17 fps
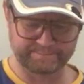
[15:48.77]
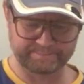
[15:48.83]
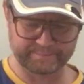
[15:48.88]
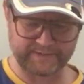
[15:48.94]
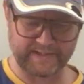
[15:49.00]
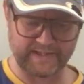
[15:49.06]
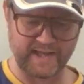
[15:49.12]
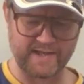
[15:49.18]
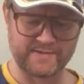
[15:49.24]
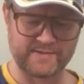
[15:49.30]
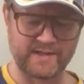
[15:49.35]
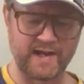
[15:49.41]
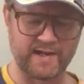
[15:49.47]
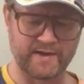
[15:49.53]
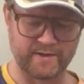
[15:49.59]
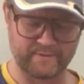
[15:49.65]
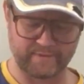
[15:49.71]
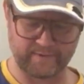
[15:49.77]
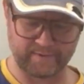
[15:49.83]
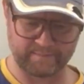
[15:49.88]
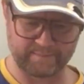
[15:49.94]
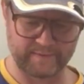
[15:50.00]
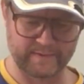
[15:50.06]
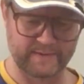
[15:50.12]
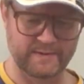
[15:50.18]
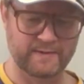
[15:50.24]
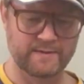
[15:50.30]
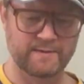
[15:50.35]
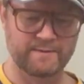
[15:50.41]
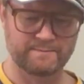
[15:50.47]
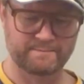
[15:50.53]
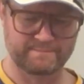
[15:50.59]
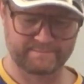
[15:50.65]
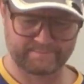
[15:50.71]
It has kind of a
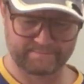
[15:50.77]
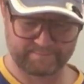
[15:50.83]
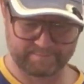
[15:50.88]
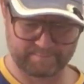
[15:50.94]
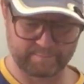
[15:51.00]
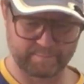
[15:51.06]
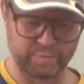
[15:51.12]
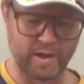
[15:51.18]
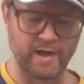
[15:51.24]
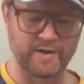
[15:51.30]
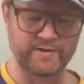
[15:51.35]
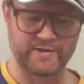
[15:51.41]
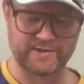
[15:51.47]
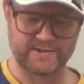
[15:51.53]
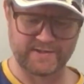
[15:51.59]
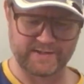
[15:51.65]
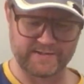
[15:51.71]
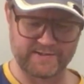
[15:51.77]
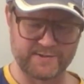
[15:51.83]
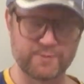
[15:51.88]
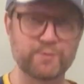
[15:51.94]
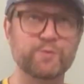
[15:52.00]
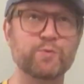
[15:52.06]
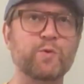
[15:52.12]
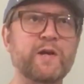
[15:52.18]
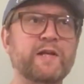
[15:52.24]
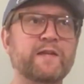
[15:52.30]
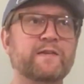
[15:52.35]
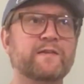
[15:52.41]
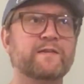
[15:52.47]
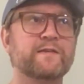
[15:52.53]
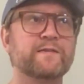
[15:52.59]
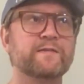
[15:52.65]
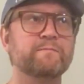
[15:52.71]
punchy,
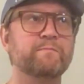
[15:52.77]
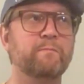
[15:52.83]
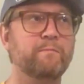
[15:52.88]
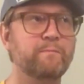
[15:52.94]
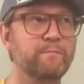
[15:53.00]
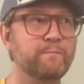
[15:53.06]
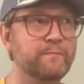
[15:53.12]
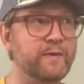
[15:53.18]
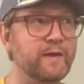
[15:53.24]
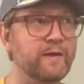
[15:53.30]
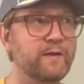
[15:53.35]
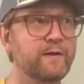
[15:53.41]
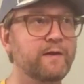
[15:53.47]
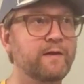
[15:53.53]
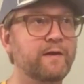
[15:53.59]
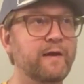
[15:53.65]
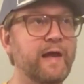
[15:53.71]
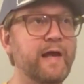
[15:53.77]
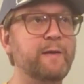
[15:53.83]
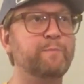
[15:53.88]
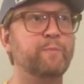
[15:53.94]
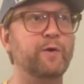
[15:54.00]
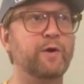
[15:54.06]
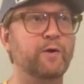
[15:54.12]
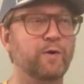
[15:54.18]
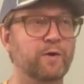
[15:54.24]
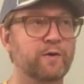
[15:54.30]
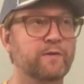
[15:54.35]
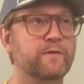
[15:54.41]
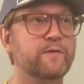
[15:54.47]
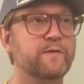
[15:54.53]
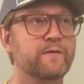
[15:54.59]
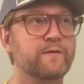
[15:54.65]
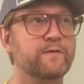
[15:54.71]
sweet
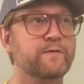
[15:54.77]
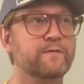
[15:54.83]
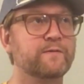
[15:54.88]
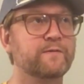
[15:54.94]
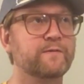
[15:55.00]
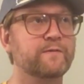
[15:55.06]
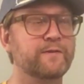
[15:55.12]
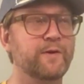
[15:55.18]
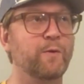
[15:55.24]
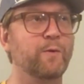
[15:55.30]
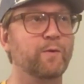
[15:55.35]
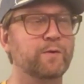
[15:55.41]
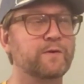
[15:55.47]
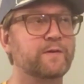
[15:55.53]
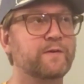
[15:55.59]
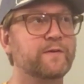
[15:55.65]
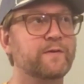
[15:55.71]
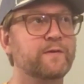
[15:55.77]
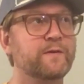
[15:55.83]
apricot note.